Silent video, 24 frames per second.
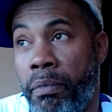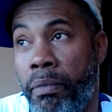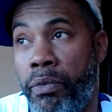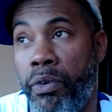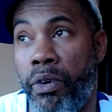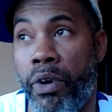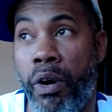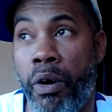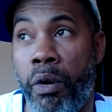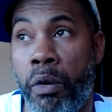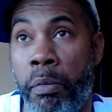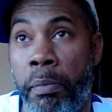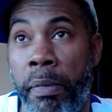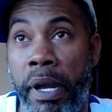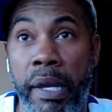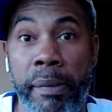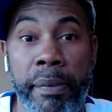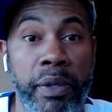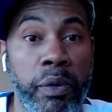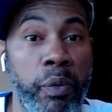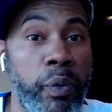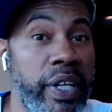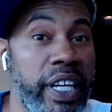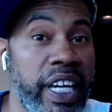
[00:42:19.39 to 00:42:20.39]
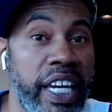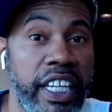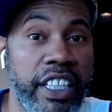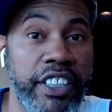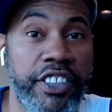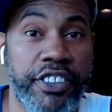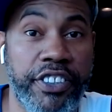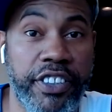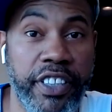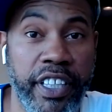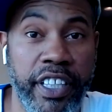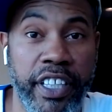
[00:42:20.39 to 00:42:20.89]
you know, maybe we
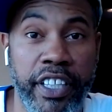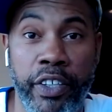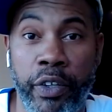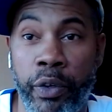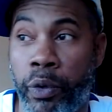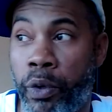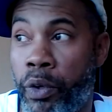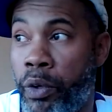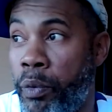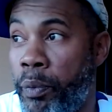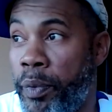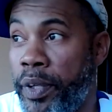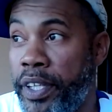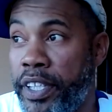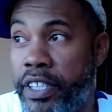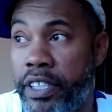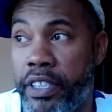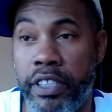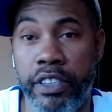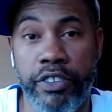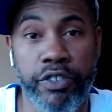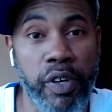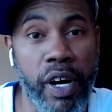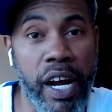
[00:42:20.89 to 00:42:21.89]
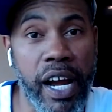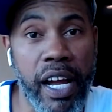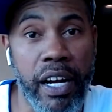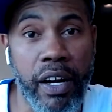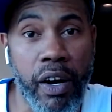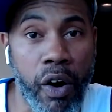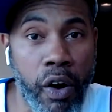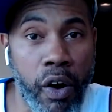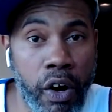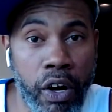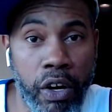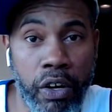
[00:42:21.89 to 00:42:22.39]
ain't shit, or we could have
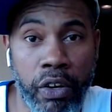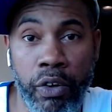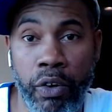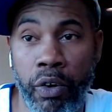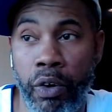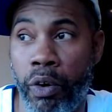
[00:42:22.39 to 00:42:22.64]
tried harder,